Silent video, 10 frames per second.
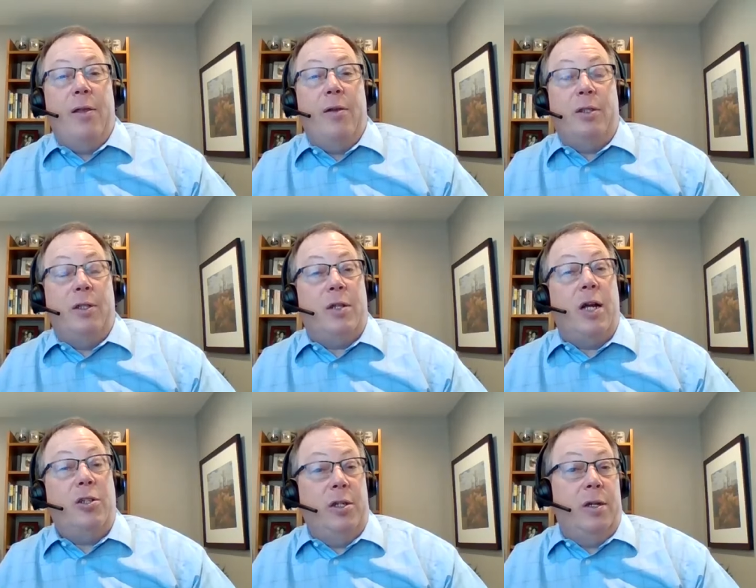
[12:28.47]
There's
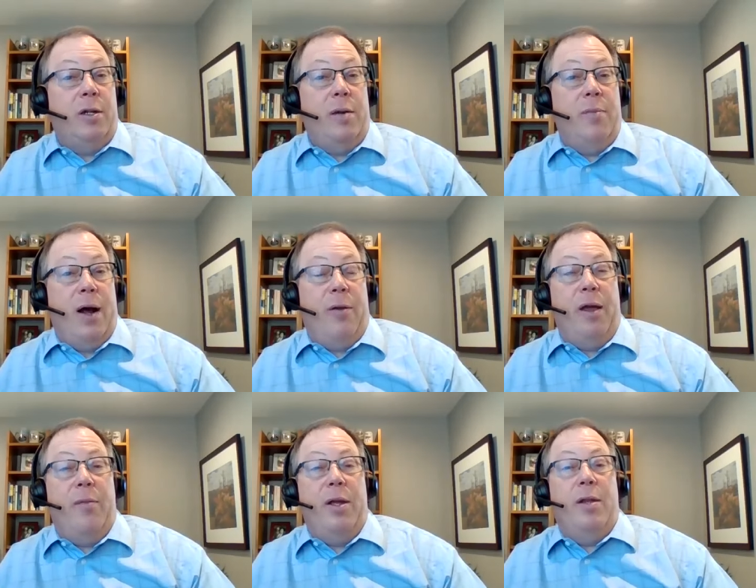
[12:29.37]
discussion about
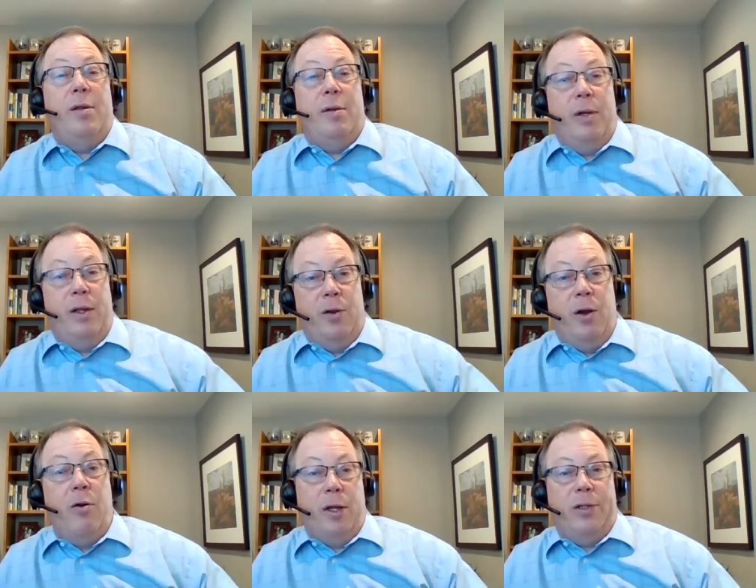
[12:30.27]
them in the in the
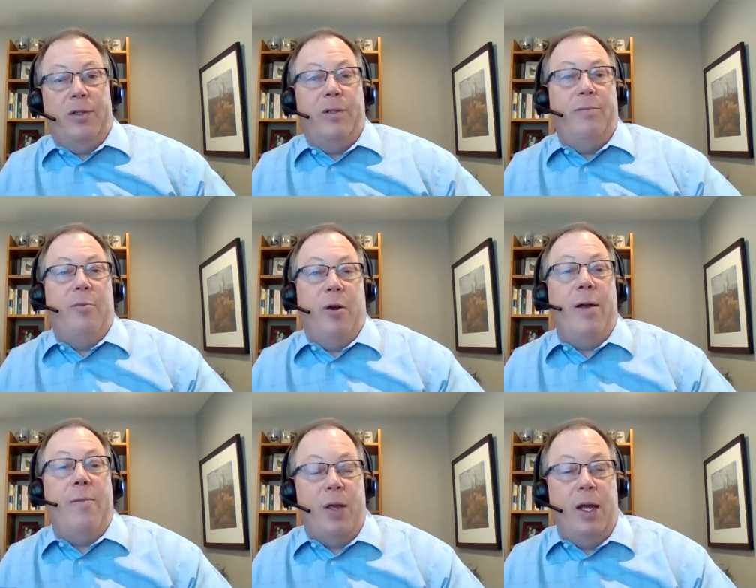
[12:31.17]
notice, right? right?